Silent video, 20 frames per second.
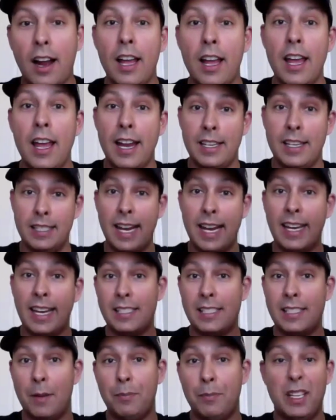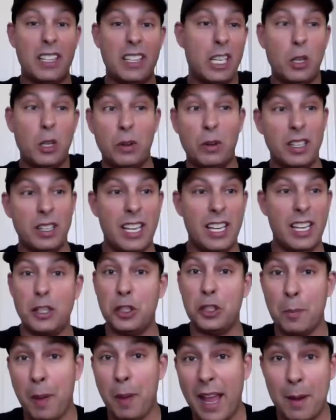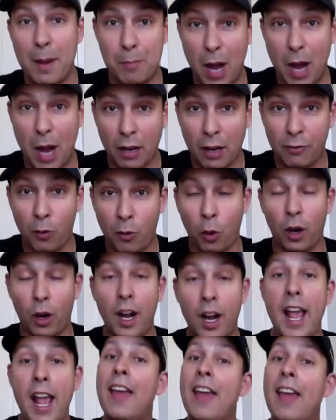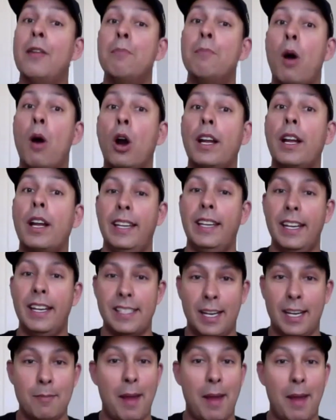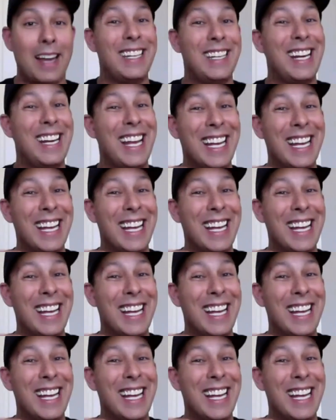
is taking something that you would essentially pay $1 for, and the market is commanding